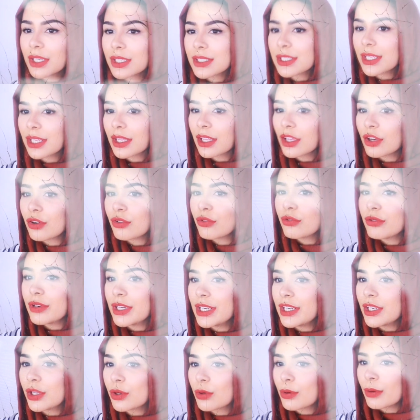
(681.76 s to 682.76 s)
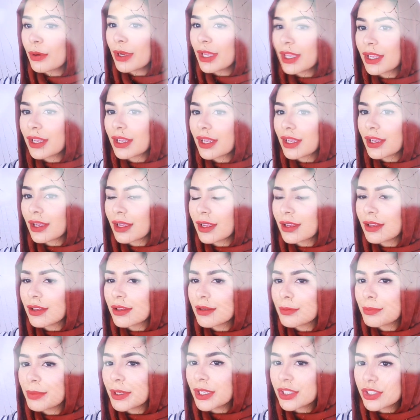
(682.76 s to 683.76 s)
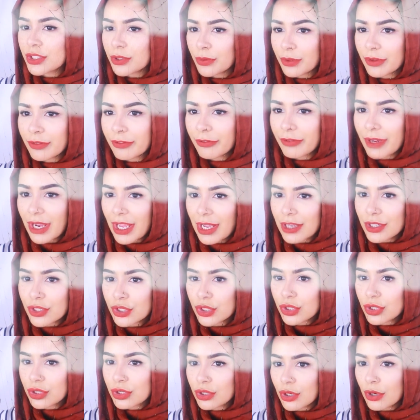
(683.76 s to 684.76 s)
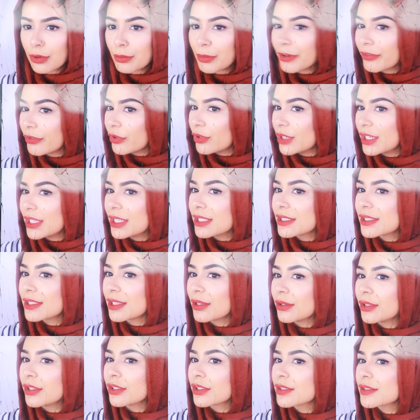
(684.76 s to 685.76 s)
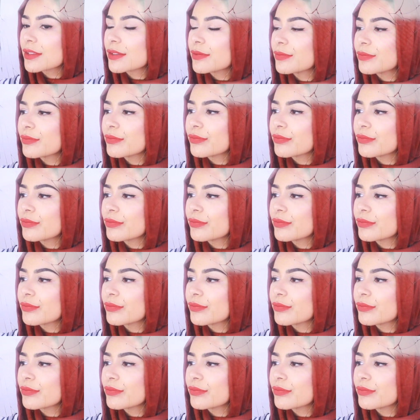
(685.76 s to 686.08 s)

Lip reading: to take a really quick picture with flash. Oh my god, let's see how it looks.